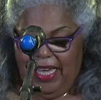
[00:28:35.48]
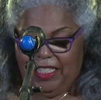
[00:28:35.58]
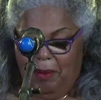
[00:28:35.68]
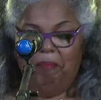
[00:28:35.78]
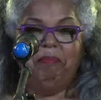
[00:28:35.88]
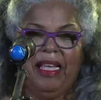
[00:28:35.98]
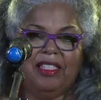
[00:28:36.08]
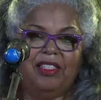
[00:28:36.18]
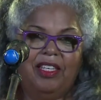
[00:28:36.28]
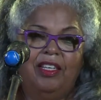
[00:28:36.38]
is a
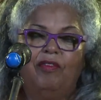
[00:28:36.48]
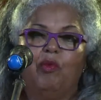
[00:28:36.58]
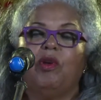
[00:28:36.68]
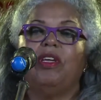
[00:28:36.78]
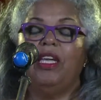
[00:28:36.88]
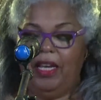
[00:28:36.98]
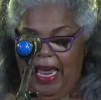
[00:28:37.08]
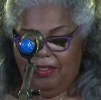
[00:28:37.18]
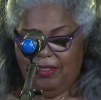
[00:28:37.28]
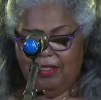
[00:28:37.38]
bastion of the working
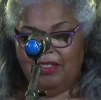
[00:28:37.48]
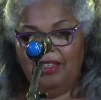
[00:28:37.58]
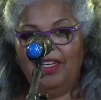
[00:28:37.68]
class."